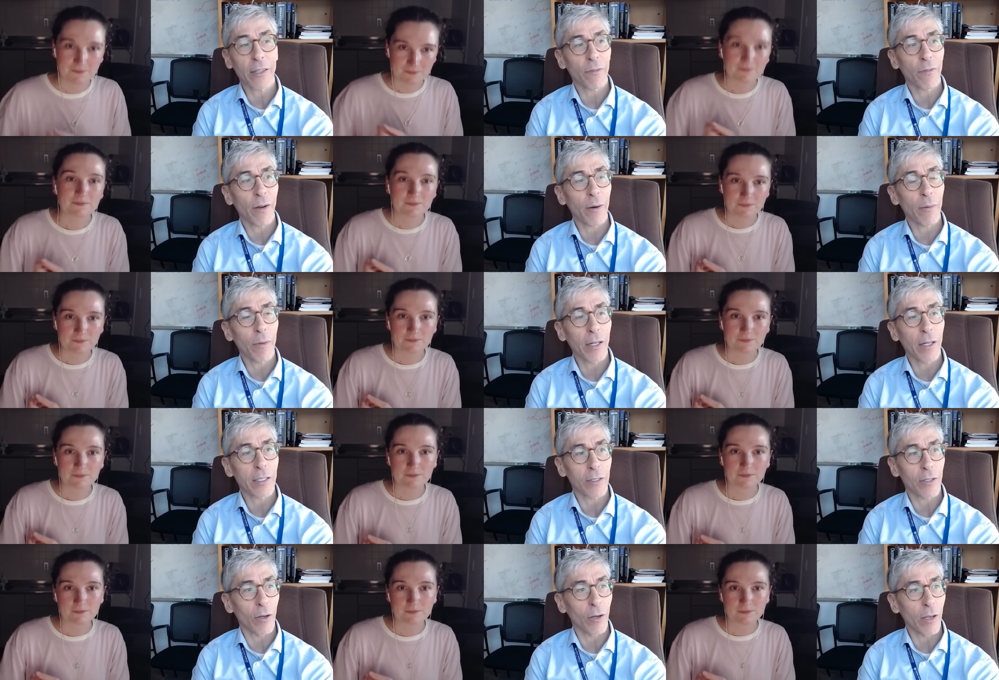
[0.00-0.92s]
Speaker 1: the
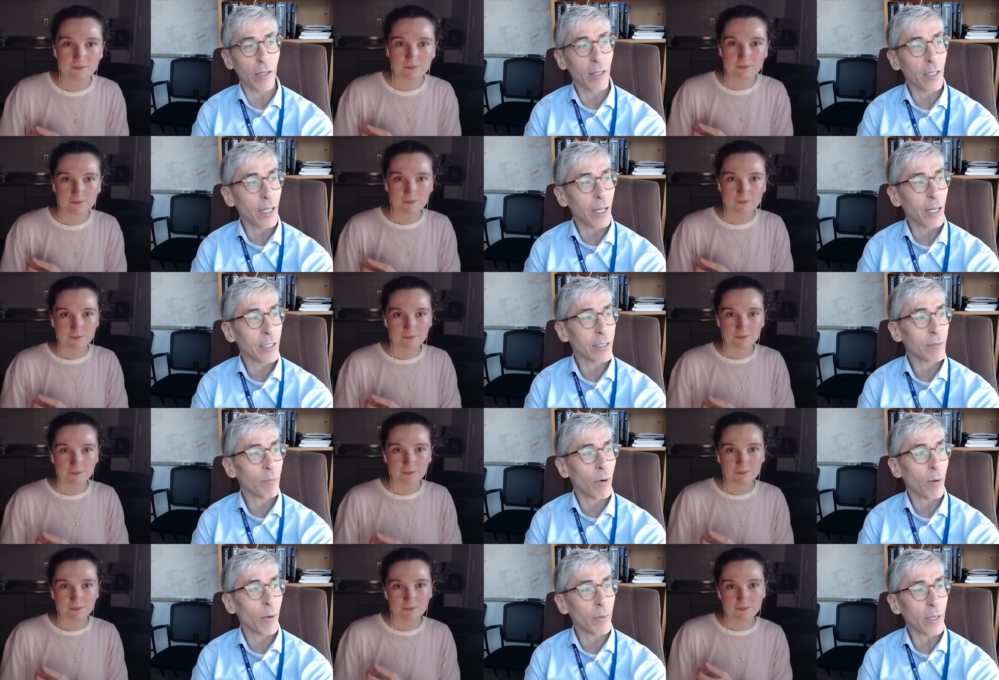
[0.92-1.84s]
blast in the last
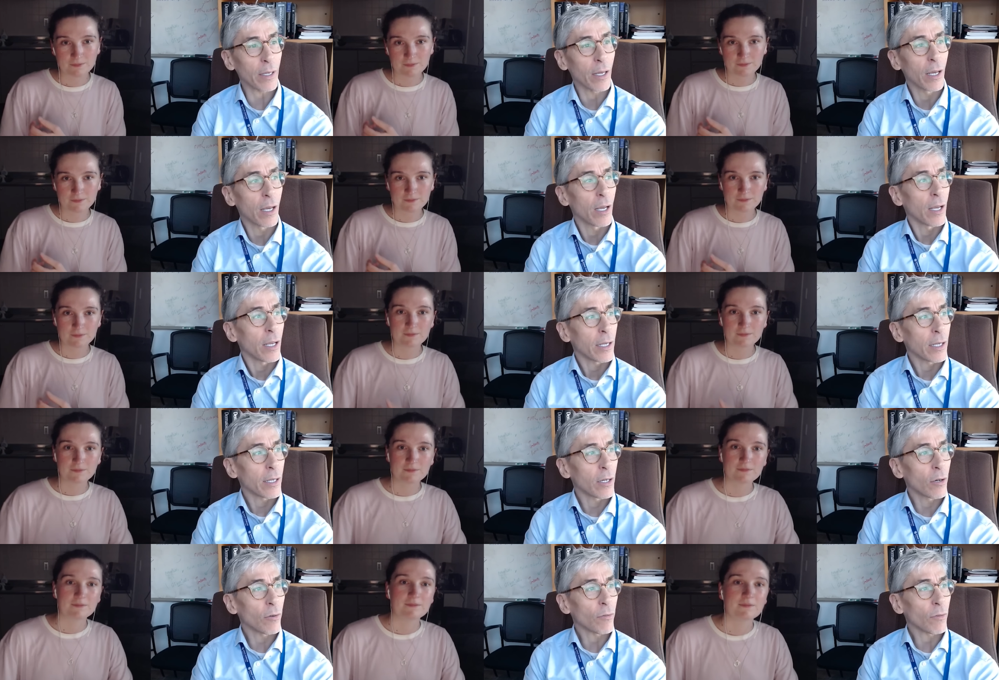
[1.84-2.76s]
probably,
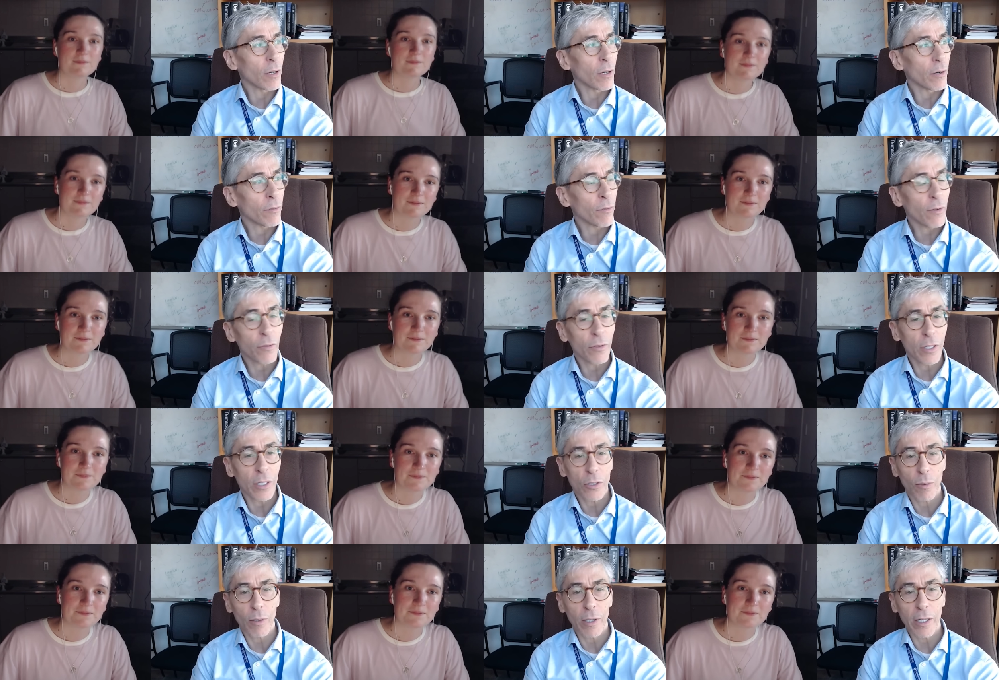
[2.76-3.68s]
you know, uh,
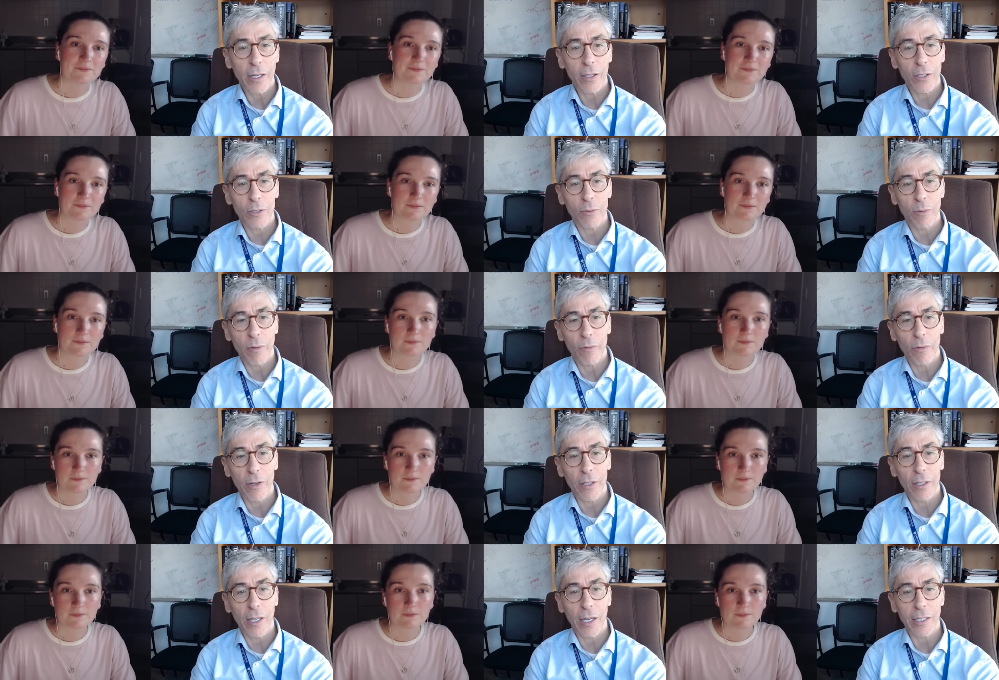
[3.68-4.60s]
15, 20 years, we've
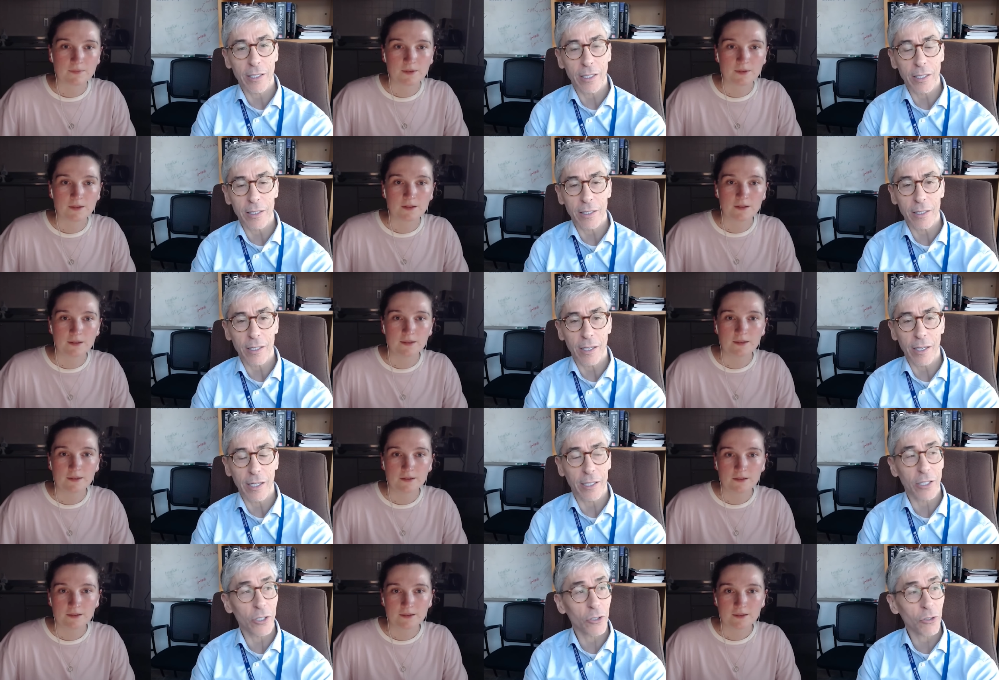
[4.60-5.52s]
realized is an
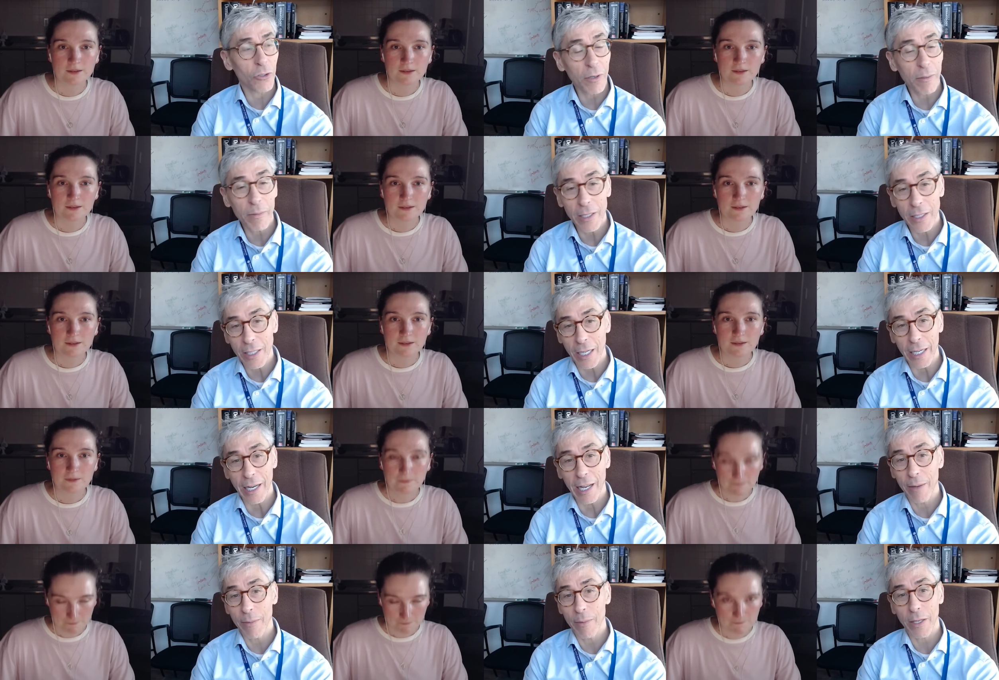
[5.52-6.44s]
extremely
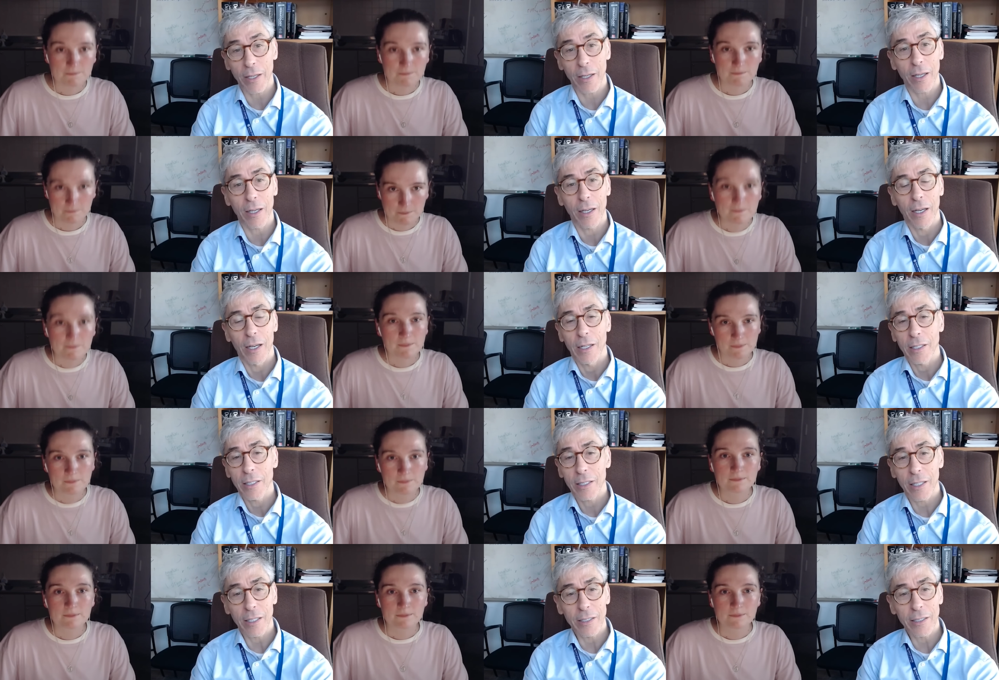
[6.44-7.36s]
dynamic
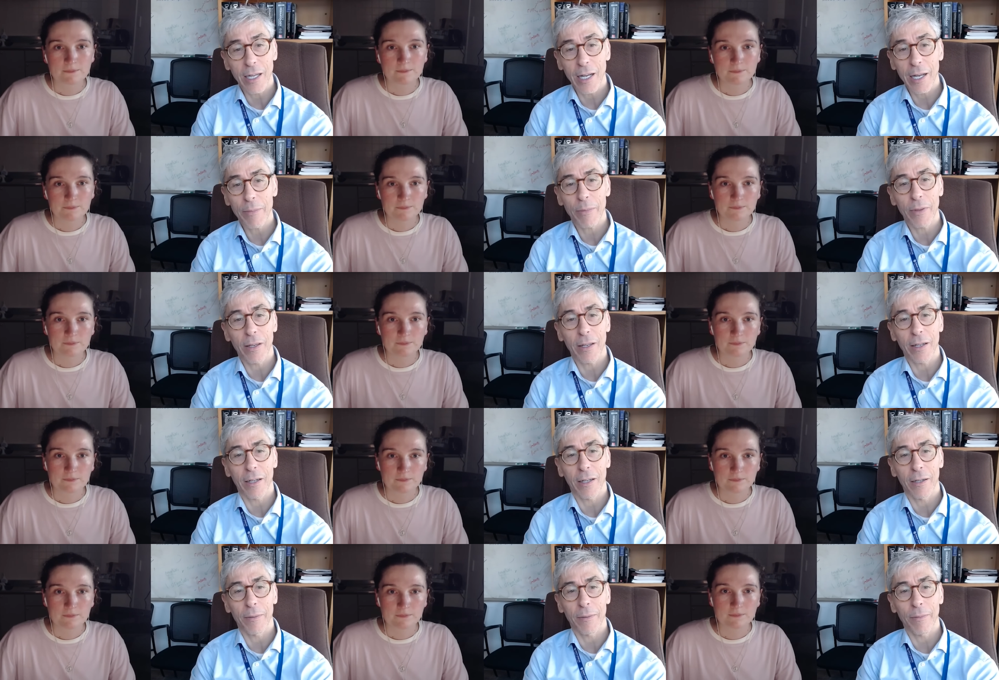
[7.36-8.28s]
cell type
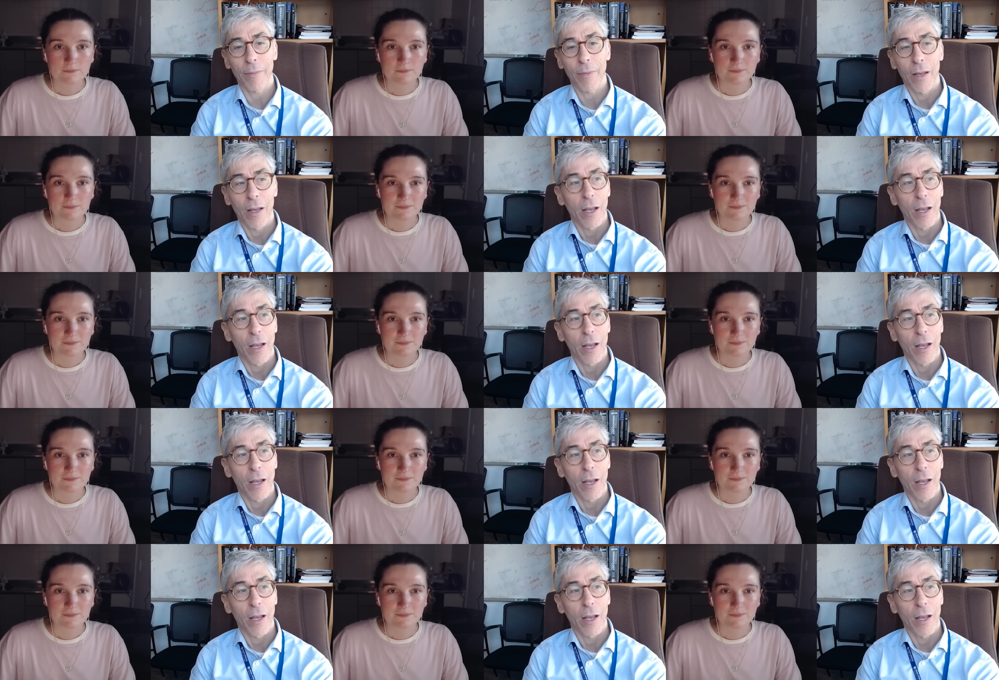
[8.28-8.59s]
that um,